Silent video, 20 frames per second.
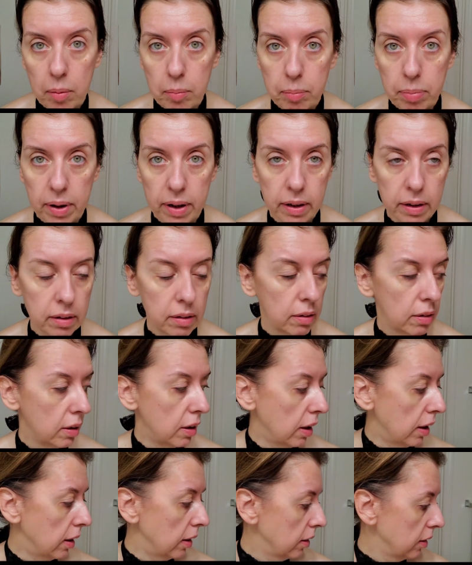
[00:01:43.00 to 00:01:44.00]
But
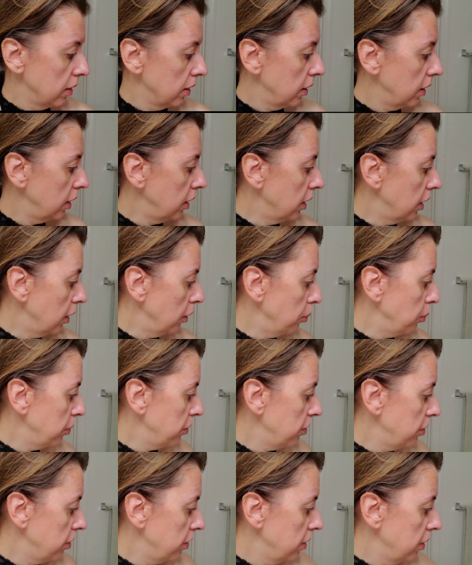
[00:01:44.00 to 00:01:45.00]
yeah, it
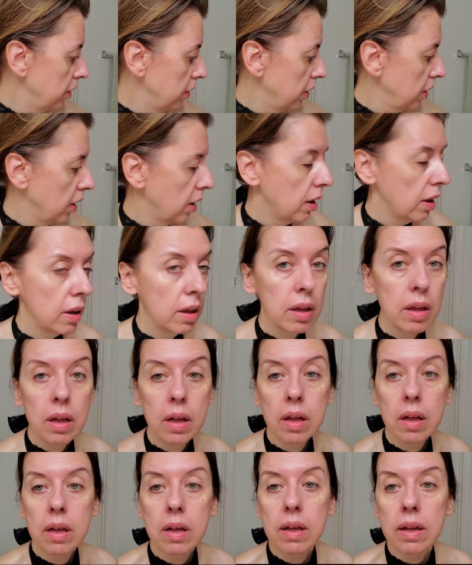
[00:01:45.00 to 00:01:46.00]
helps.
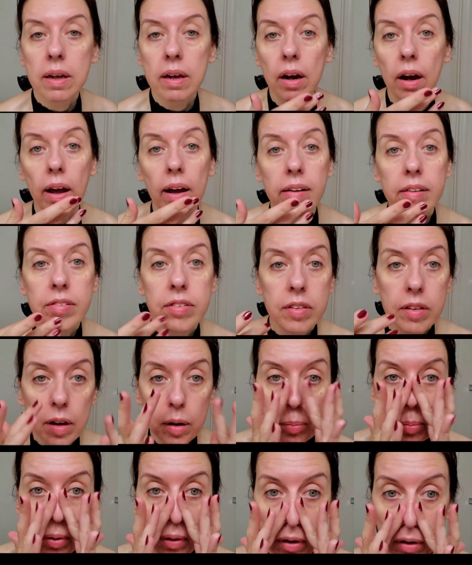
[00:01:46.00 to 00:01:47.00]
Givenchy
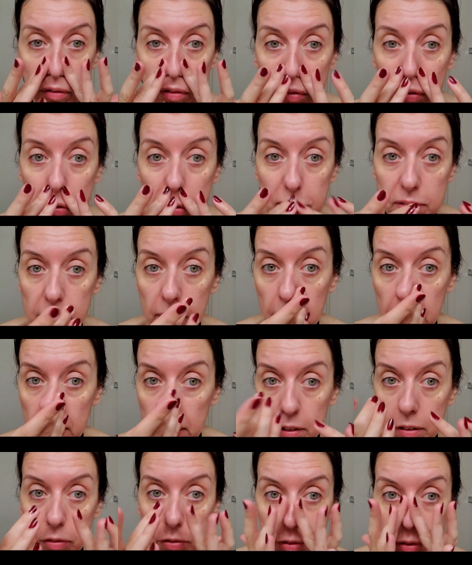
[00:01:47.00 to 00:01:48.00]
products
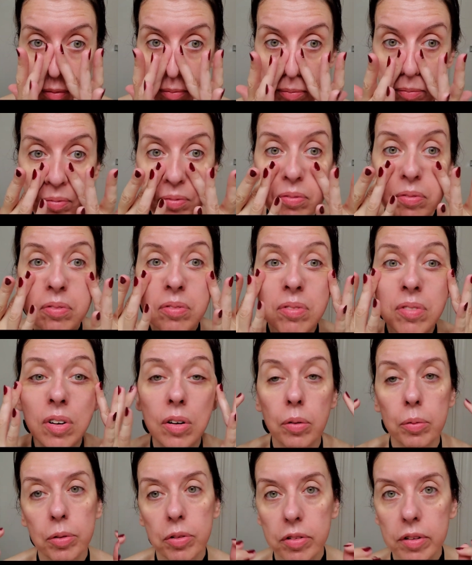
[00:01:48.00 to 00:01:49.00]
are from
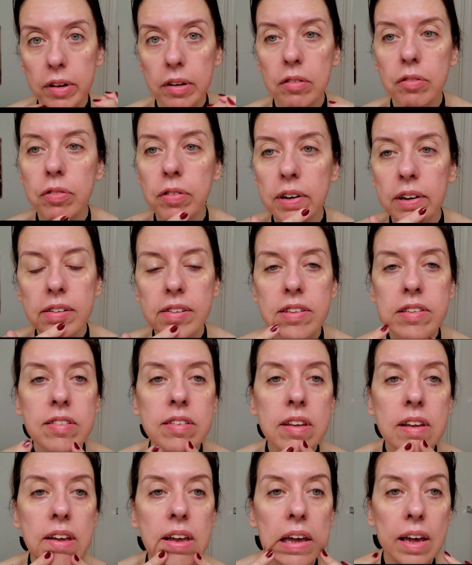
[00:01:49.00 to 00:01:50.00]
obviously France,
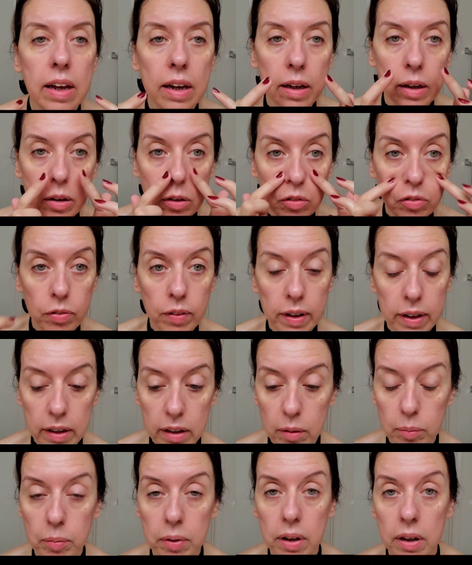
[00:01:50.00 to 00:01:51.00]
and you find
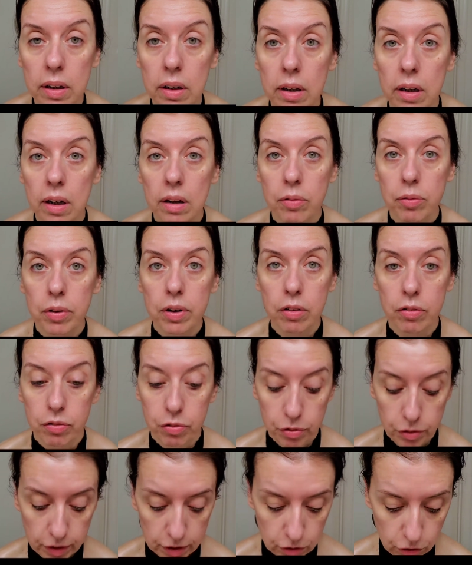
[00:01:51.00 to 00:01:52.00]
them in every
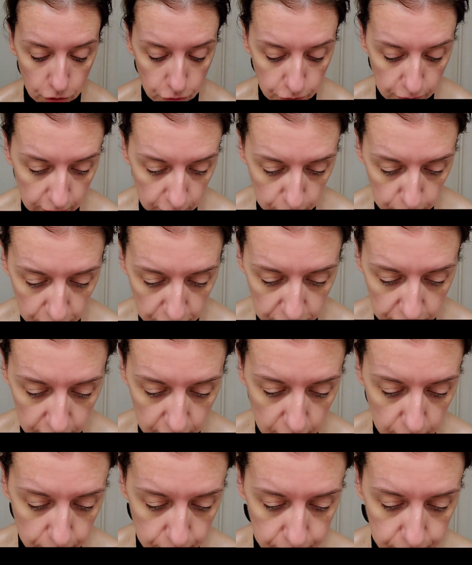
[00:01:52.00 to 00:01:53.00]
French
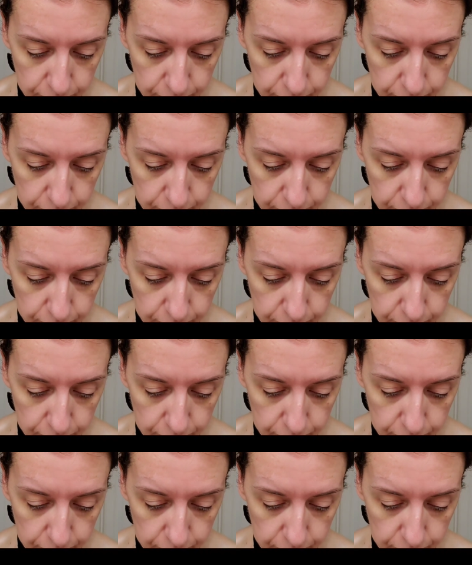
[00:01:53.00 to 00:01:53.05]
pharmacy.